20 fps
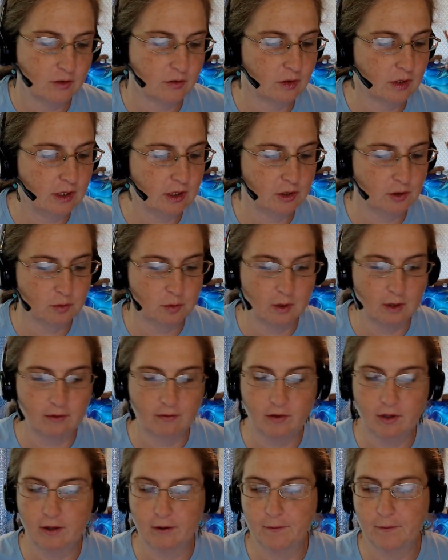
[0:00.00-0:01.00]
for each one of
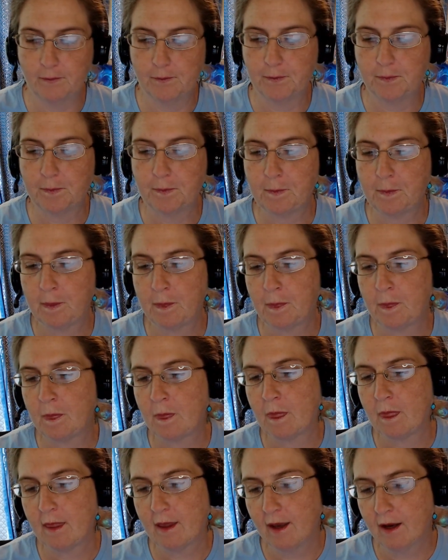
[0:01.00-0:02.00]
you.
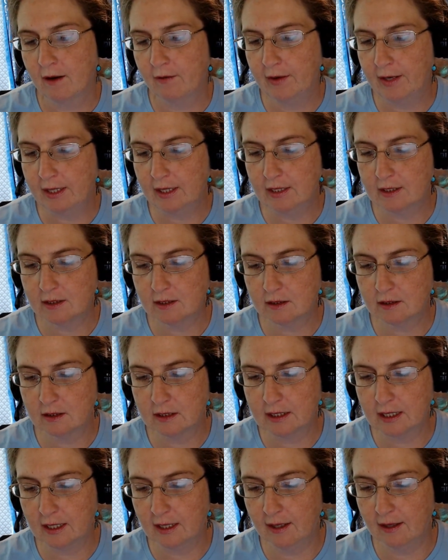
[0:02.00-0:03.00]
All right, let's
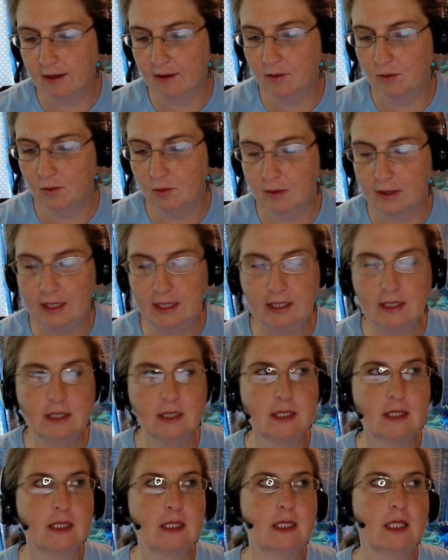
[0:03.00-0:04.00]
look at
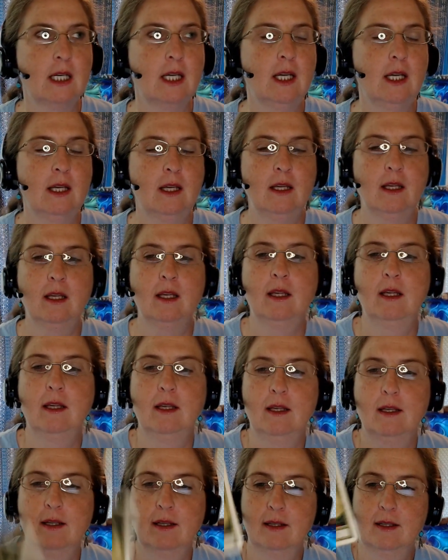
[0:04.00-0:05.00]
Wednesday.
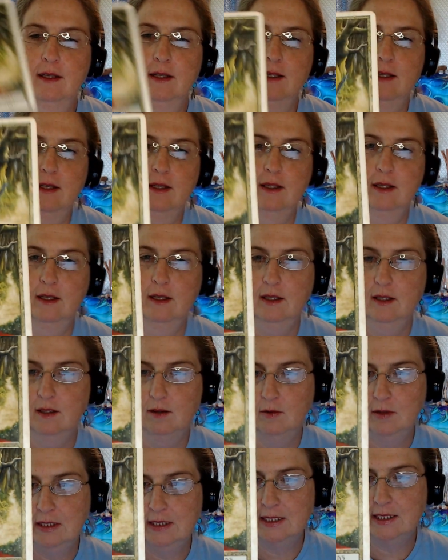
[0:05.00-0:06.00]

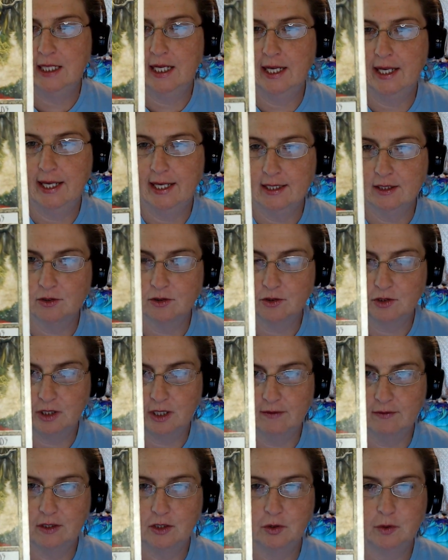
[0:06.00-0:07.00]
Wednesday, Cancers, you
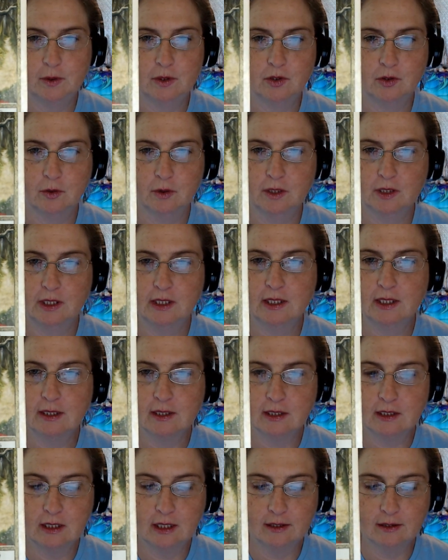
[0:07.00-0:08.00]
have the Two of Swords. This is
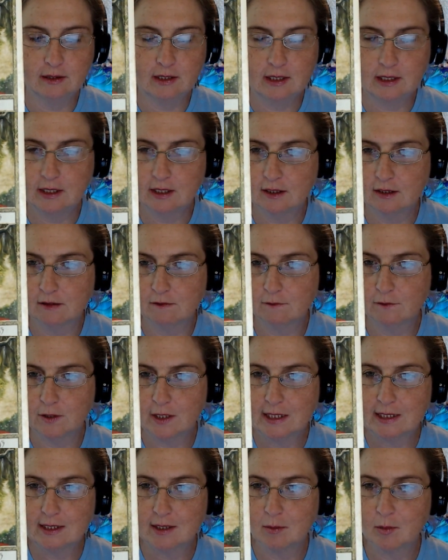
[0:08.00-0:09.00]
another decision
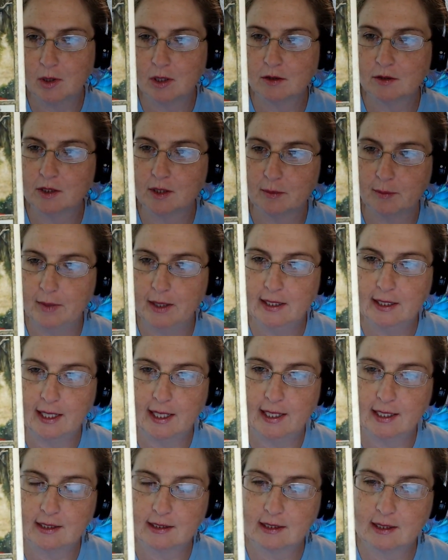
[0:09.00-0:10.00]
very similar to
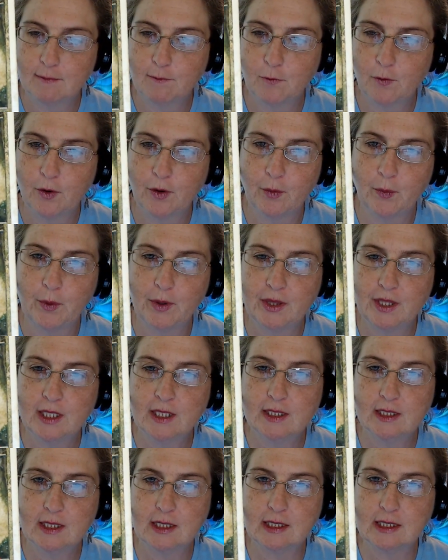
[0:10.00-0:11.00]
Monday, except for with
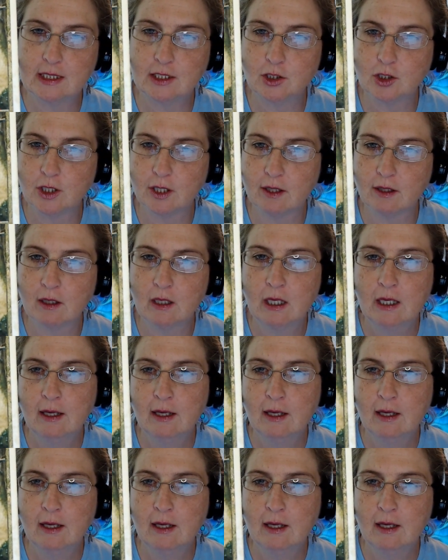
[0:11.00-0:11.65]
this decision,